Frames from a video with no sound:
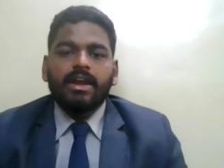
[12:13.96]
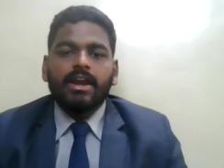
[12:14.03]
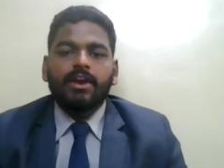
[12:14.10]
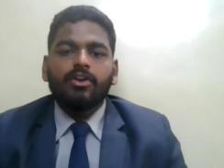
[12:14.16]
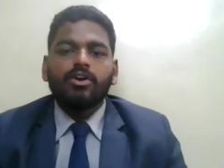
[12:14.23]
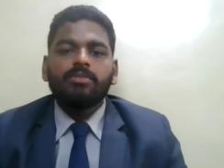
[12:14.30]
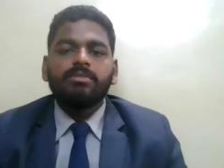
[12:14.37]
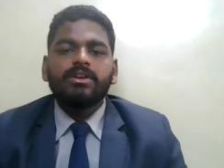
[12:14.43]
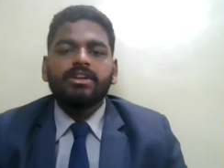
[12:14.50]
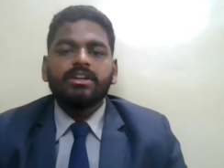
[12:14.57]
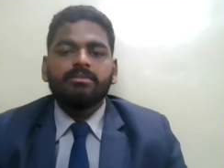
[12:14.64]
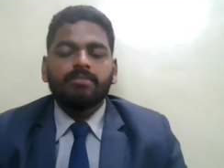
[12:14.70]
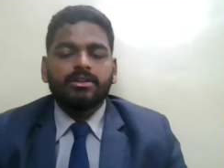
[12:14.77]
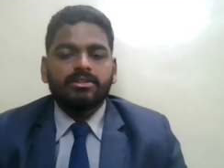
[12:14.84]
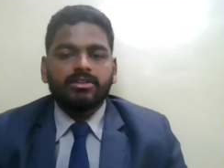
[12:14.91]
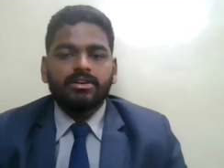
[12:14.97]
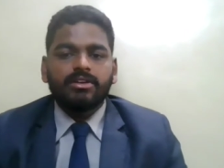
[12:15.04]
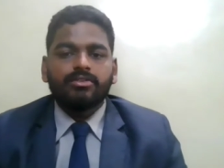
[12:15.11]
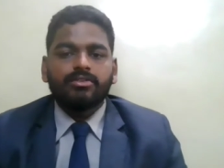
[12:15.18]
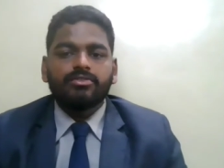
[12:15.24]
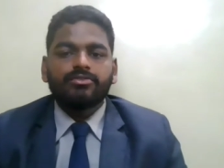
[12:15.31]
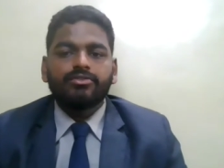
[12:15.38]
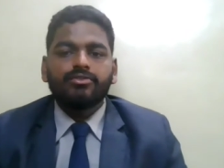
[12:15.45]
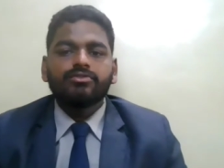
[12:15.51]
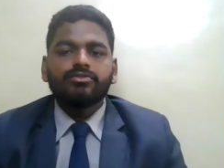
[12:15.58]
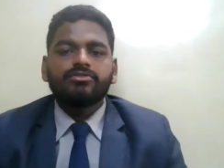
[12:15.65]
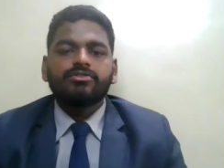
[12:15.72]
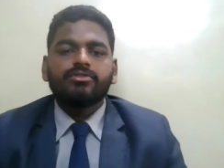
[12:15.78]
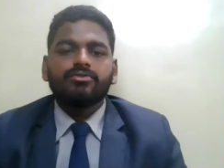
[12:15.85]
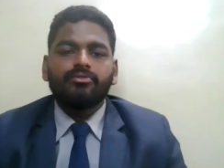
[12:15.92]
Econometric method is
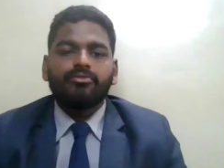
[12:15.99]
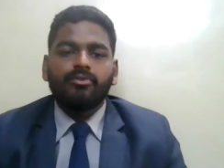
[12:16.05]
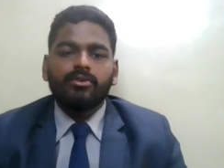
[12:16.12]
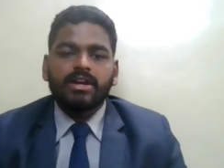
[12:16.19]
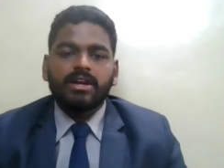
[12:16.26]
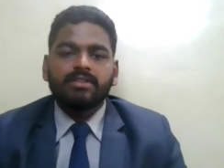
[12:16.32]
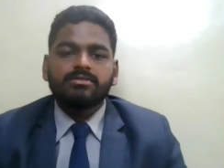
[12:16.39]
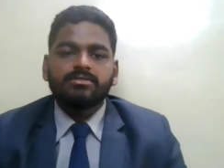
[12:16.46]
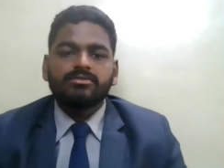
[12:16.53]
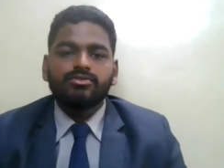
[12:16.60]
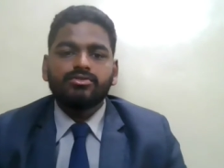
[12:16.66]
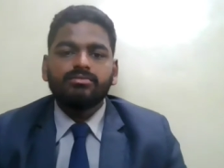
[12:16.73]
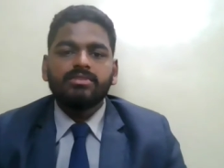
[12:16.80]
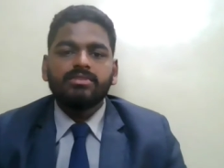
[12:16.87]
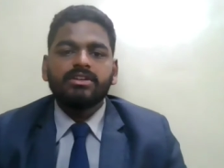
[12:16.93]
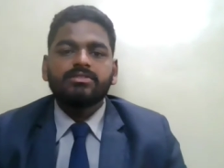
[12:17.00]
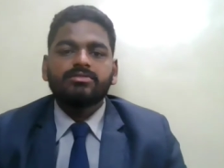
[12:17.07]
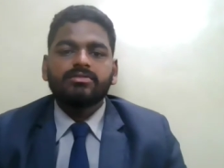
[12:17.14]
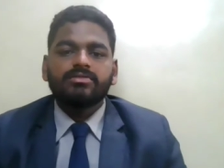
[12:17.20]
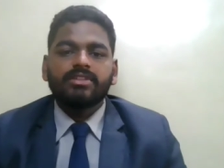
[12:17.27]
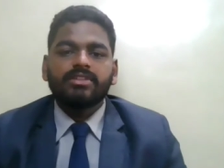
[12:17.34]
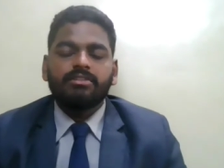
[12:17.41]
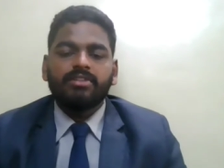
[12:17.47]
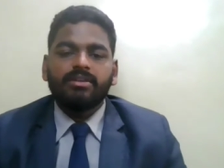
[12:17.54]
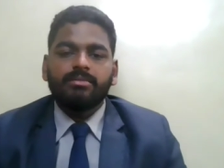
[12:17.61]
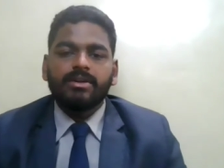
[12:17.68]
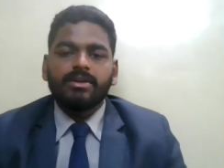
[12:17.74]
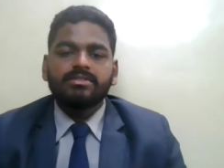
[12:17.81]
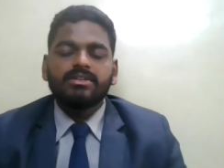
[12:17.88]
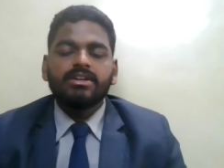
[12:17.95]
used to forecast human resource
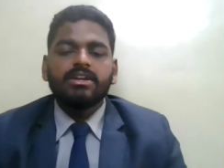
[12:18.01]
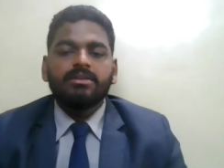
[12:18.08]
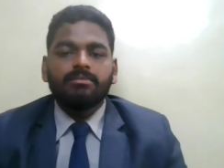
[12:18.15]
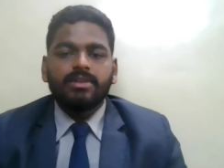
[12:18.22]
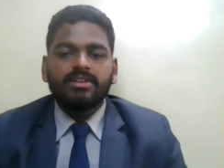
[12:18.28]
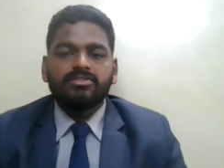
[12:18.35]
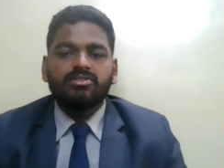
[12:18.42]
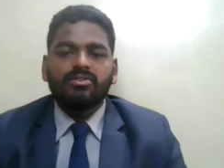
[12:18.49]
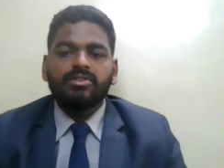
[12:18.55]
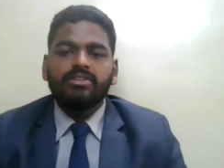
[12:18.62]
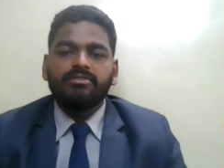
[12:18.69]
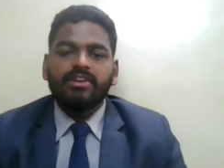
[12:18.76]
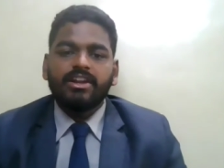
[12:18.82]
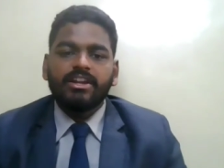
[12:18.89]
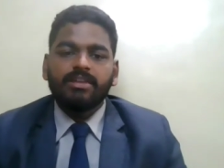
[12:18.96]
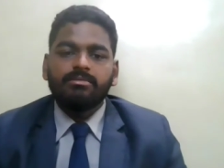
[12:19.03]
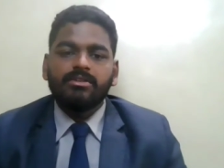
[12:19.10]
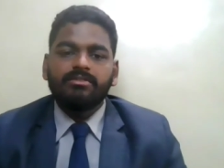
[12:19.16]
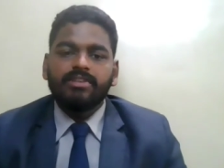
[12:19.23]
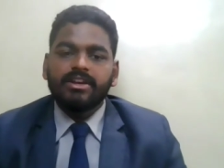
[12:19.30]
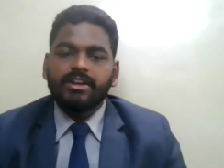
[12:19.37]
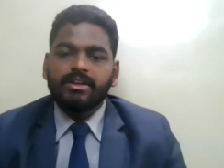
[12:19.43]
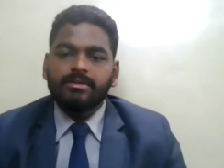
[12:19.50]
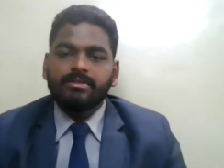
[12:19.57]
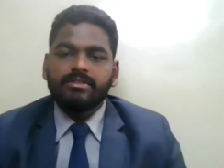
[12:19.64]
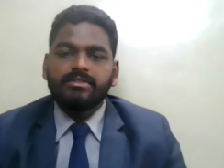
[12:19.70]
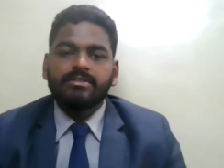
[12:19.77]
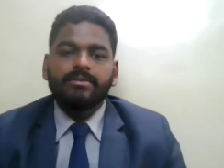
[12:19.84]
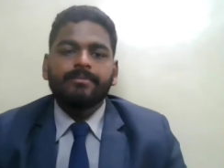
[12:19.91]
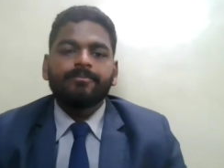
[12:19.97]
requirements based on the variable
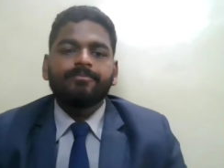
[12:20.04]
variance.